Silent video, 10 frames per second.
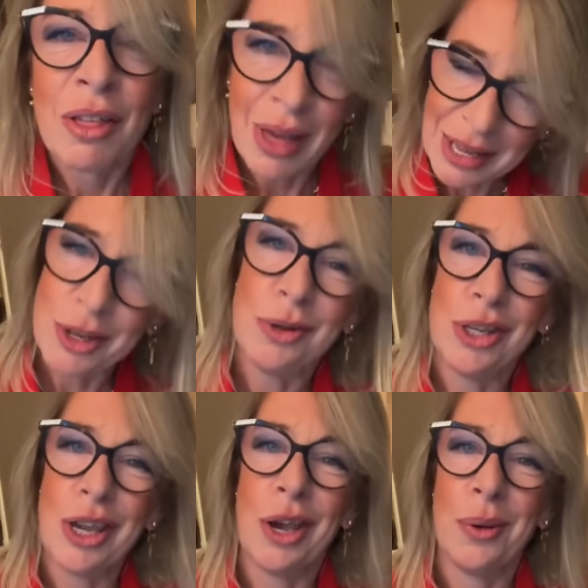Thank you
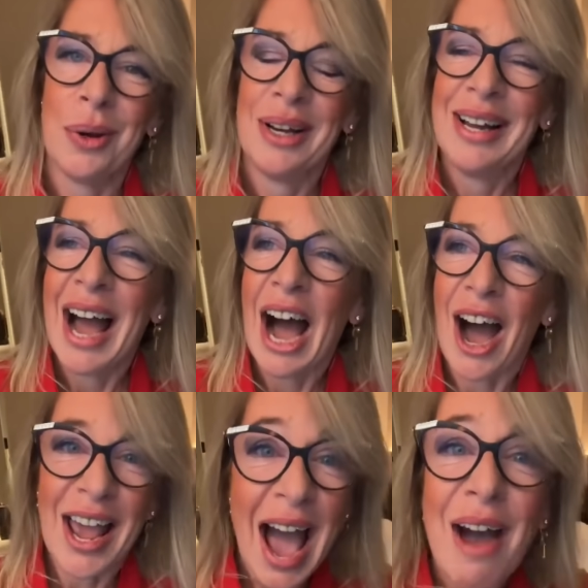to you.
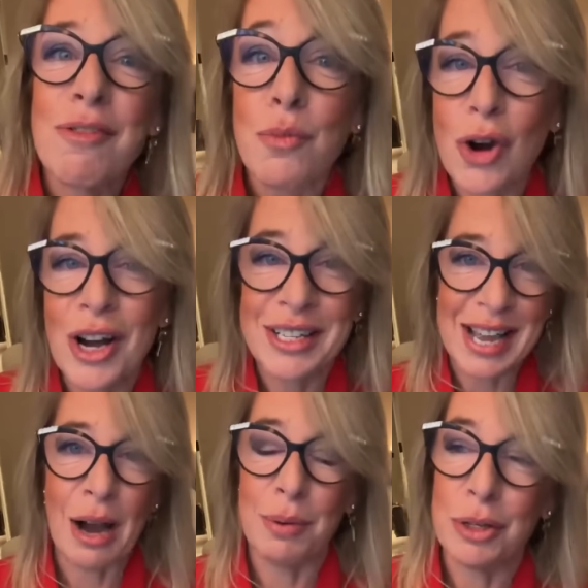I haven't worked
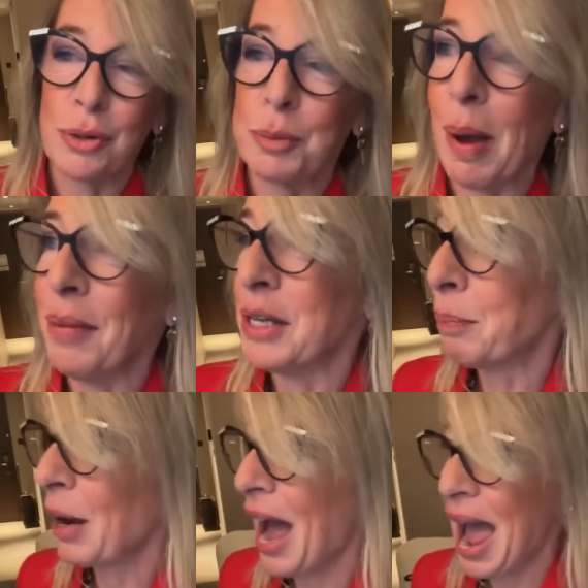out, we talked about this,
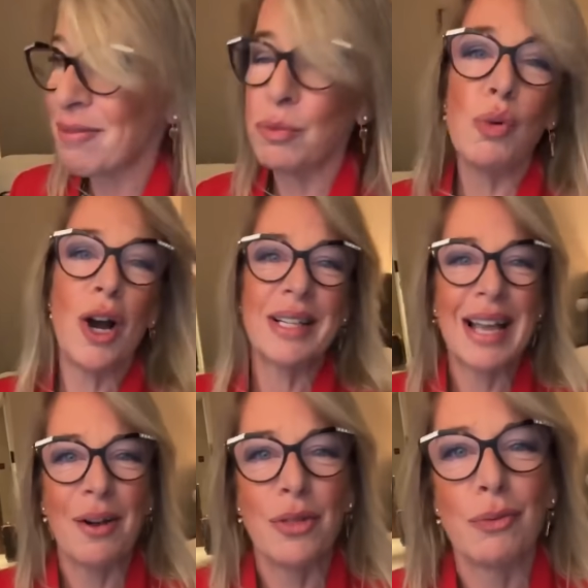but I haven't worked
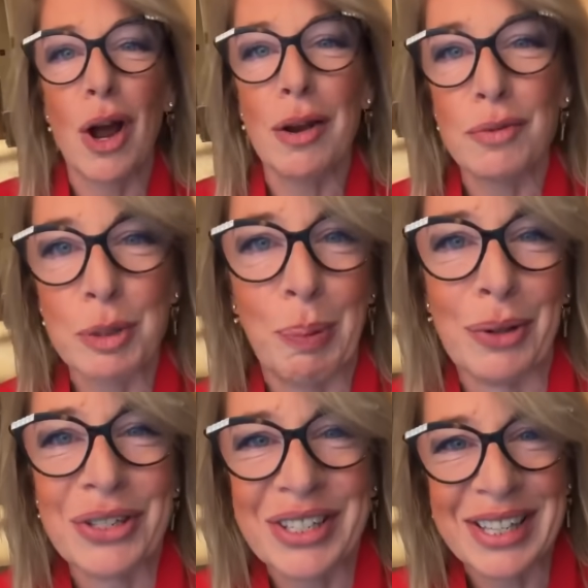out the right
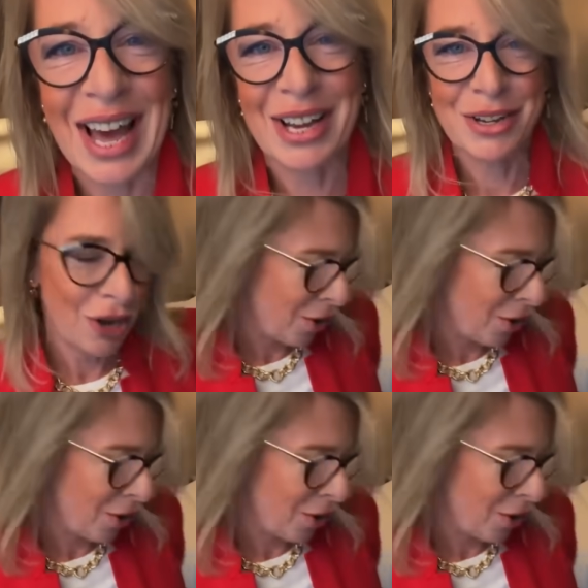response to that, you